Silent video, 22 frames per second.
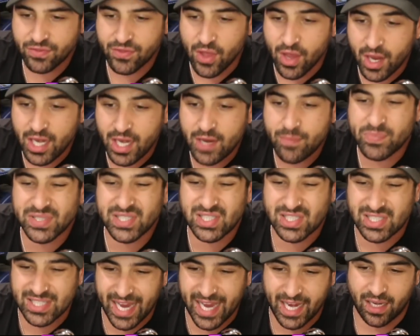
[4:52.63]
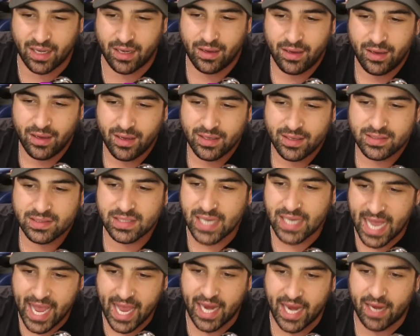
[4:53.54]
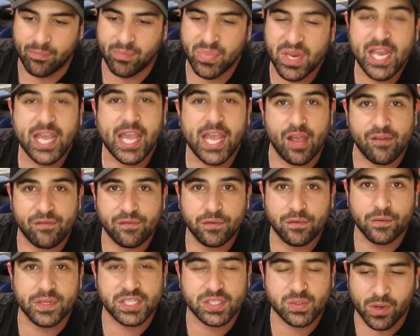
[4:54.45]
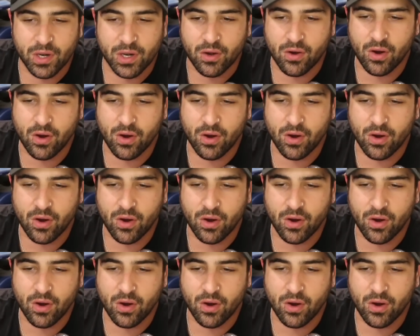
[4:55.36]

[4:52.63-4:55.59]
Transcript: 30% today. Be careful with this one,